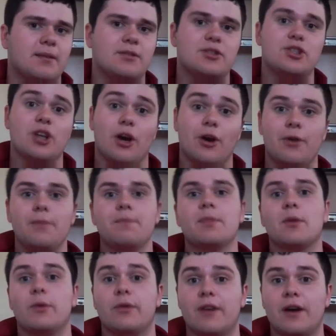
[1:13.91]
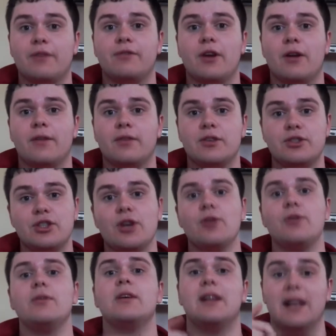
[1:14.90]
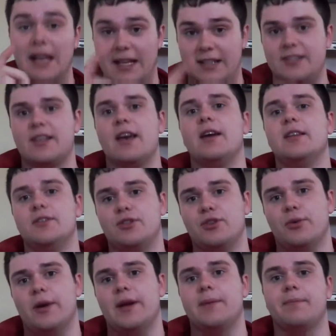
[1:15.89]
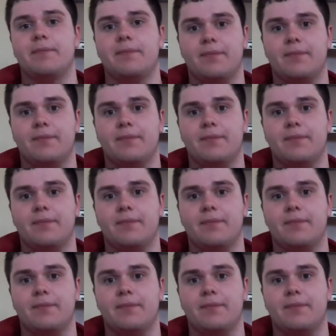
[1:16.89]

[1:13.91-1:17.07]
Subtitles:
So, without further ado, let's get into it.